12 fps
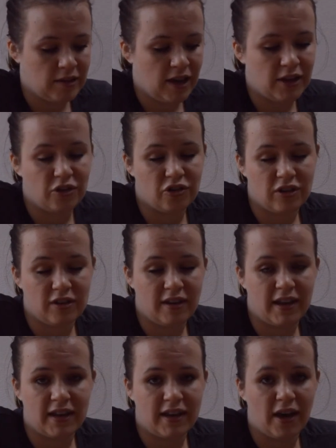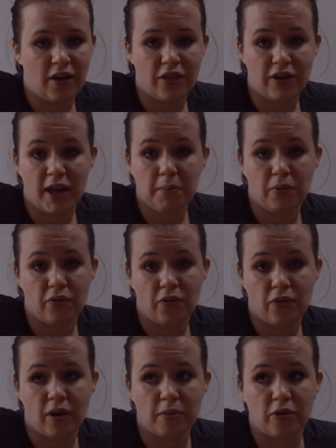I usually take it out the night
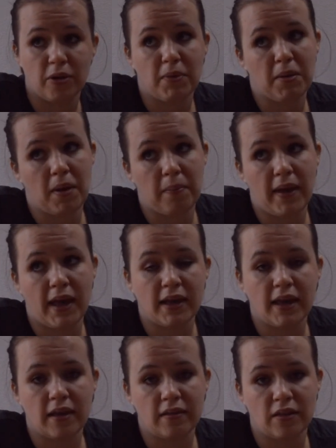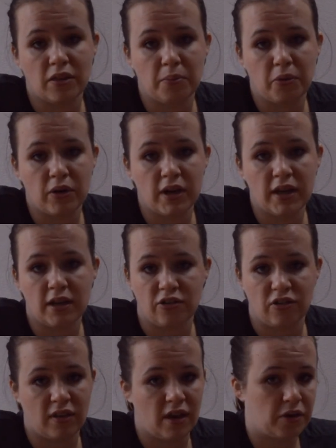before I'm going to make my pancakes in the morning and
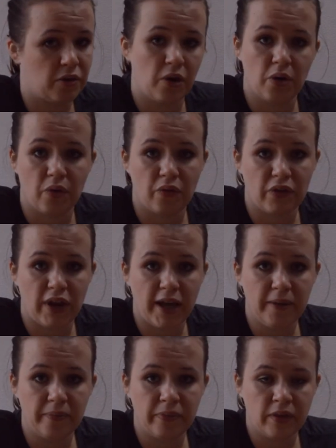just let it grow overnight.